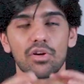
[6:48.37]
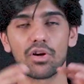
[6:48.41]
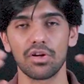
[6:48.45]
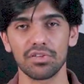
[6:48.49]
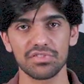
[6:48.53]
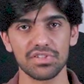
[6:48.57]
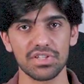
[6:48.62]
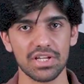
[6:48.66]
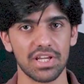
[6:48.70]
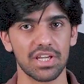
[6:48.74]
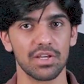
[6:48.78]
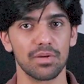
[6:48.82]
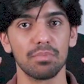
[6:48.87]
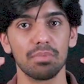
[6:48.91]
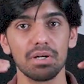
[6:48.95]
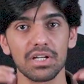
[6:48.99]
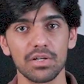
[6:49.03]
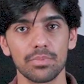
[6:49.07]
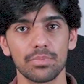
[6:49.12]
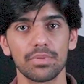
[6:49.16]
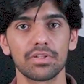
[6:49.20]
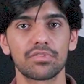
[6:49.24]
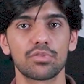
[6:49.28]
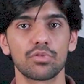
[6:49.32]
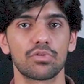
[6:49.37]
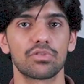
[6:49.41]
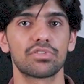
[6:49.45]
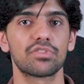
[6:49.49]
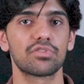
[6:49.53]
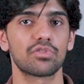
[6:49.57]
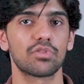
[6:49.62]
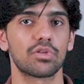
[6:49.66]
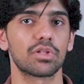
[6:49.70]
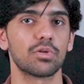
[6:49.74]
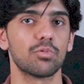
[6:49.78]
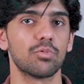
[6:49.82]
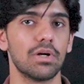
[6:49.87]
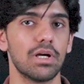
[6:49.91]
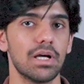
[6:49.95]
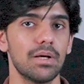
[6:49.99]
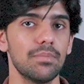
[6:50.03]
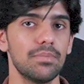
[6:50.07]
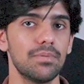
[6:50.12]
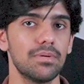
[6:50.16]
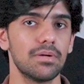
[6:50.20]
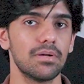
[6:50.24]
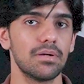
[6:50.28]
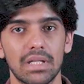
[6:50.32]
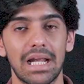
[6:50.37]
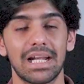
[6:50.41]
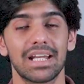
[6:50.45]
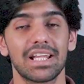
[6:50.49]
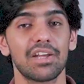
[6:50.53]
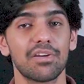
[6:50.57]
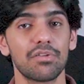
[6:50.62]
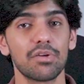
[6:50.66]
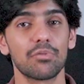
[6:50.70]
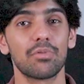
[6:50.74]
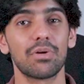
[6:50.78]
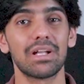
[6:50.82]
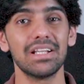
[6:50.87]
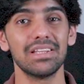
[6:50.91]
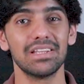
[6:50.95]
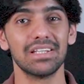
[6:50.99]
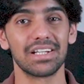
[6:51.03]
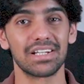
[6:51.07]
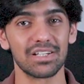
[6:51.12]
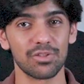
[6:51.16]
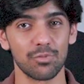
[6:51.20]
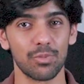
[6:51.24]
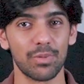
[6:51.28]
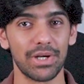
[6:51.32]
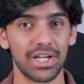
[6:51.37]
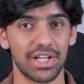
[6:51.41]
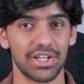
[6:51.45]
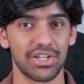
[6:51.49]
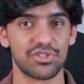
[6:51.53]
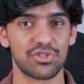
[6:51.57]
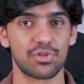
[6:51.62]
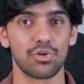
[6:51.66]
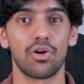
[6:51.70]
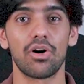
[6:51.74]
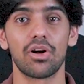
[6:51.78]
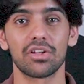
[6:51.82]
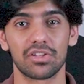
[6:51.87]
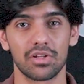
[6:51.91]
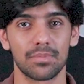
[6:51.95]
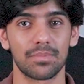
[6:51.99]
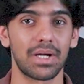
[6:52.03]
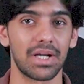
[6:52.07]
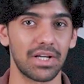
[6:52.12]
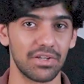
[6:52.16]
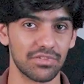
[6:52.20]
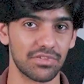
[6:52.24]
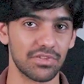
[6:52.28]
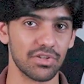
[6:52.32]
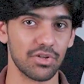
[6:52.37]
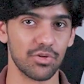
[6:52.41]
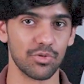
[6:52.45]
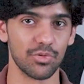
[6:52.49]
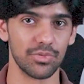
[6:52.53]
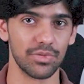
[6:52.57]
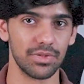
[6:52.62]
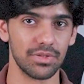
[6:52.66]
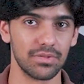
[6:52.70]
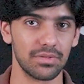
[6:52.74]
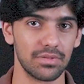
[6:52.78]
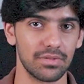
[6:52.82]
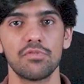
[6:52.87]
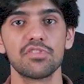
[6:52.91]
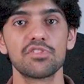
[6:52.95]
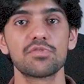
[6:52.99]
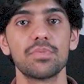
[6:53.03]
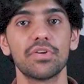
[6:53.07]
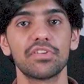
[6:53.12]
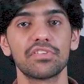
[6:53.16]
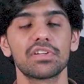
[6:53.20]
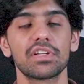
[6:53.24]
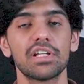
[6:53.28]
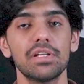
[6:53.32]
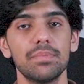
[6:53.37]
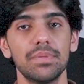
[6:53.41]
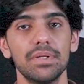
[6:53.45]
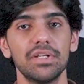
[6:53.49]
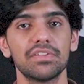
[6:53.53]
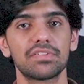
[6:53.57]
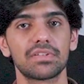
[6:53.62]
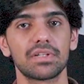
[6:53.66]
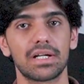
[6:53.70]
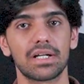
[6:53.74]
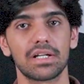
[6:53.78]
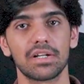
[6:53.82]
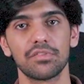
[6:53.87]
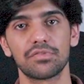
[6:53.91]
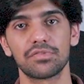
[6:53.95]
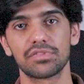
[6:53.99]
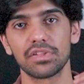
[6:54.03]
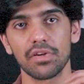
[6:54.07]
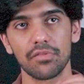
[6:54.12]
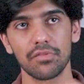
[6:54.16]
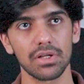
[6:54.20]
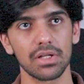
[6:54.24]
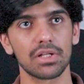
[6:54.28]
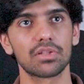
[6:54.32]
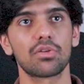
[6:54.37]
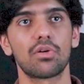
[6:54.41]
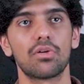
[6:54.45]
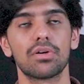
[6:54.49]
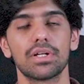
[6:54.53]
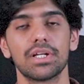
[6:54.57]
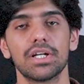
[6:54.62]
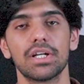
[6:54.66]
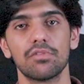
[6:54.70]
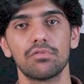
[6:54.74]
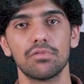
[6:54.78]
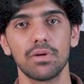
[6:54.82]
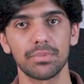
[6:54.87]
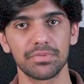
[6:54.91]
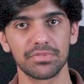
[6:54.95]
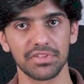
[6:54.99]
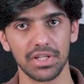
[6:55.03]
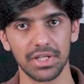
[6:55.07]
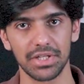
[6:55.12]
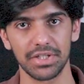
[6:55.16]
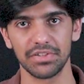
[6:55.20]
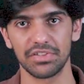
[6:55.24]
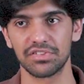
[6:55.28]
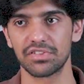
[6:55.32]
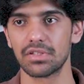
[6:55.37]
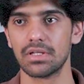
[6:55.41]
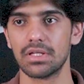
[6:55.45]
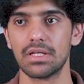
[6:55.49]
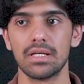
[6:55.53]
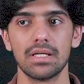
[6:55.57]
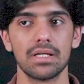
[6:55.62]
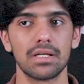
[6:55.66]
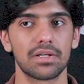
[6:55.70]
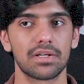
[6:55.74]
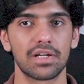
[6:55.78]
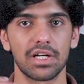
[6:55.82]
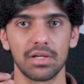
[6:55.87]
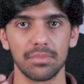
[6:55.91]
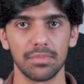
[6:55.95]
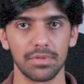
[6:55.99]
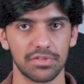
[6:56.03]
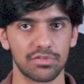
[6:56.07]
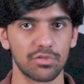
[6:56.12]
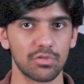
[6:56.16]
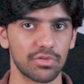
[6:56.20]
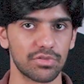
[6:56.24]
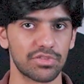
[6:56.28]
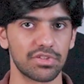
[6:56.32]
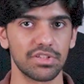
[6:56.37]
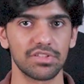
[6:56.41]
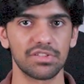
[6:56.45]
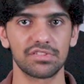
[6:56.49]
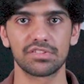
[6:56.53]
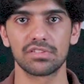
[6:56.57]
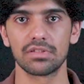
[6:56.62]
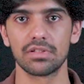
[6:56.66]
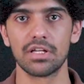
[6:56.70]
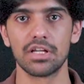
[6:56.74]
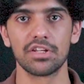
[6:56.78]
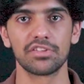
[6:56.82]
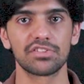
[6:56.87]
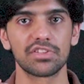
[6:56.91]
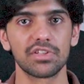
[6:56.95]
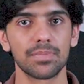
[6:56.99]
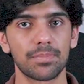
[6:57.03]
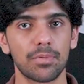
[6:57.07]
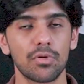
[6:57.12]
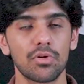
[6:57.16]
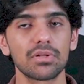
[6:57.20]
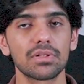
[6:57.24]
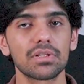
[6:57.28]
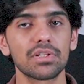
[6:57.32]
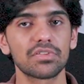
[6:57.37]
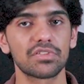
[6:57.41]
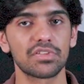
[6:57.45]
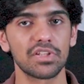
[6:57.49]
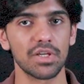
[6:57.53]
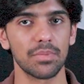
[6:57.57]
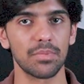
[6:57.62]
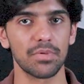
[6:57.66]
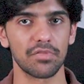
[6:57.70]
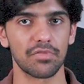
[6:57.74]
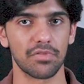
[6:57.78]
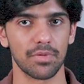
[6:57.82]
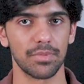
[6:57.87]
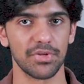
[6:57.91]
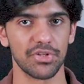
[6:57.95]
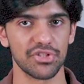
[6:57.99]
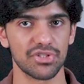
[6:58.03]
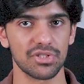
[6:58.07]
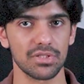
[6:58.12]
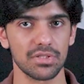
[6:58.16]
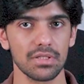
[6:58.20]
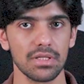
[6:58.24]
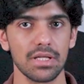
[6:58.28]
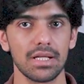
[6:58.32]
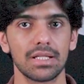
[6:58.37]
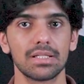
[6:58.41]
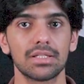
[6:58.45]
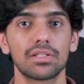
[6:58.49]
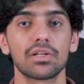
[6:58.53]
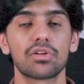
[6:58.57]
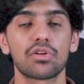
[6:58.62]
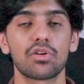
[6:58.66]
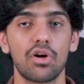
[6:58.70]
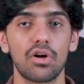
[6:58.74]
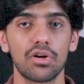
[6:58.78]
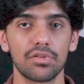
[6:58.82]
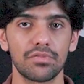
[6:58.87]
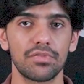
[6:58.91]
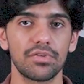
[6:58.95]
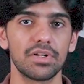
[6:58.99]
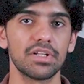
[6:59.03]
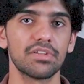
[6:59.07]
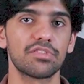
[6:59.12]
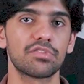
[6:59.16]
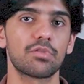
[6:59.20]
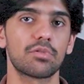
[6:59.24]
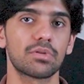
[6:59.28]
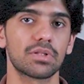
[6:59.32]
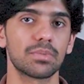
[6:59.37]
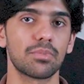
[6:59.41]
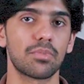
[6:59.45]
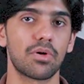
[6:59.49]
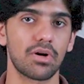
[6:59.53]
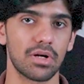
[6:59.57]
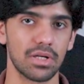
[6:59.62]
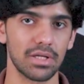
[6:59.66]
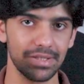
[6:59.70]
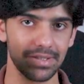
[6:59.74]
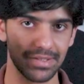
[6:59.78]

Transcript: cross-checking multiple sources on the web and giving very little weightage to author bios alone, which basically means that if several authoritative websites, credible sources, support the same information, the confidence for the model